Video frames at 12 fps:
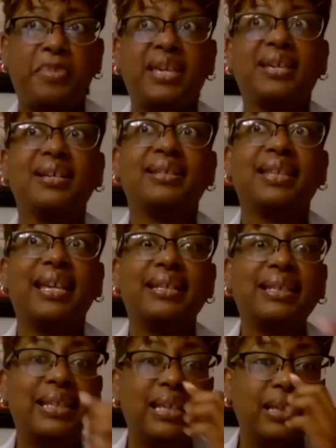because they
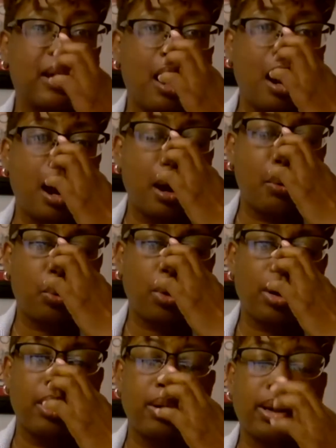see the hard
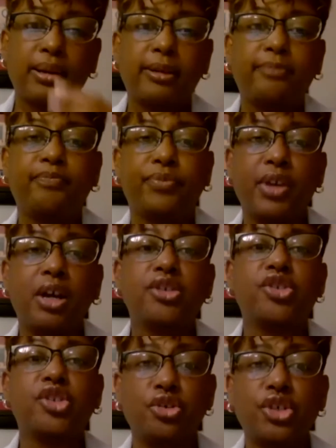work
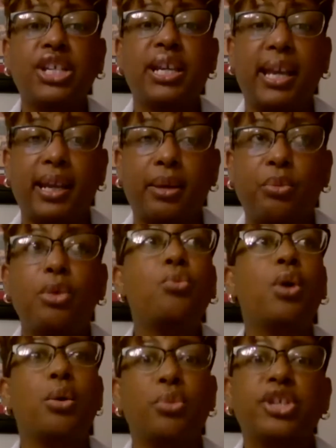associated with
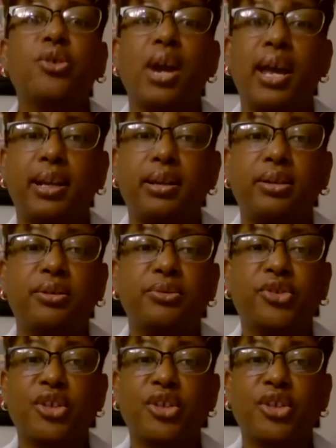what we're trying to do.